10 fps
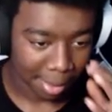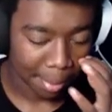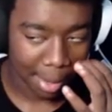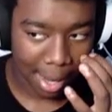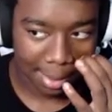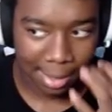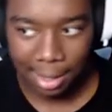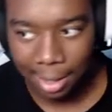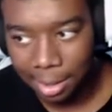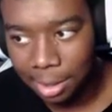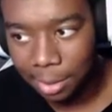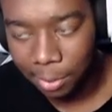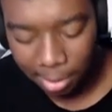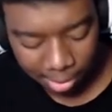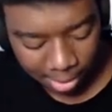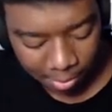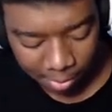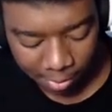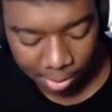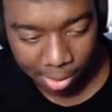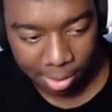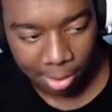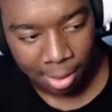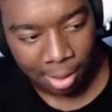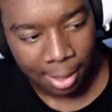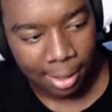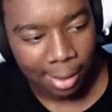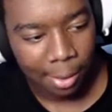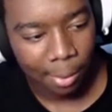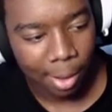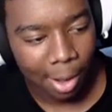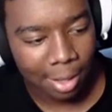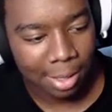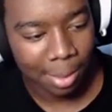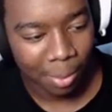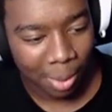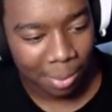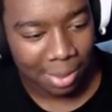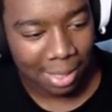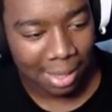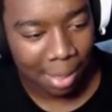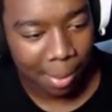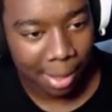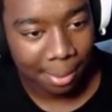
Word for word: But I'd say yes, just for the, just for the viewers. Awesome, well, see you there, bud.